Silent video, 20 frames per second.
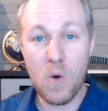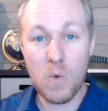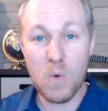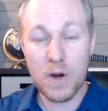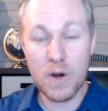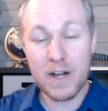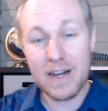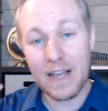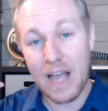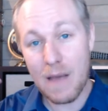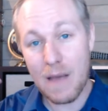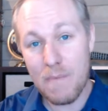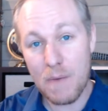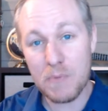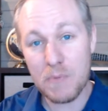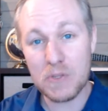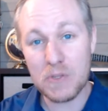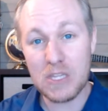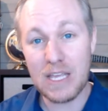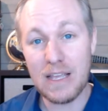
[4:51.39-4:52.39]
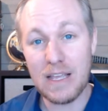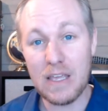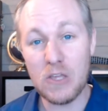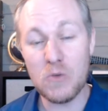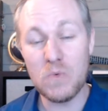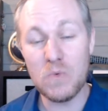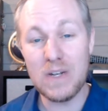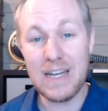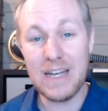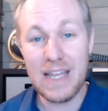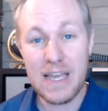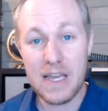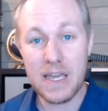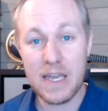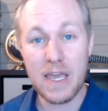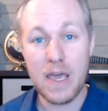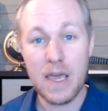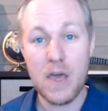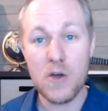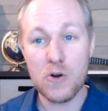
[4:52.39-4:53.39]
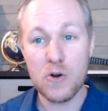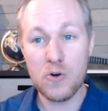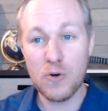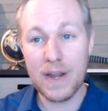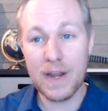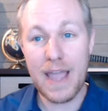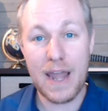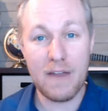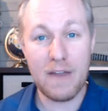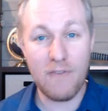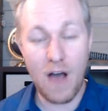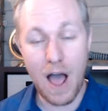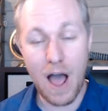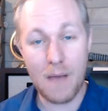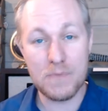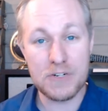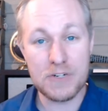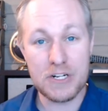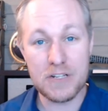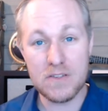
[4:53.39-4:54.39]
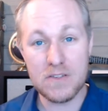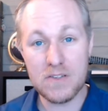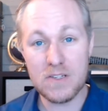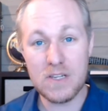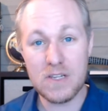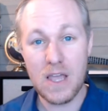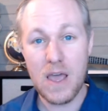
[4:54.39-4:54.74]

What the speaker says: we're going to come up with unique, creative options,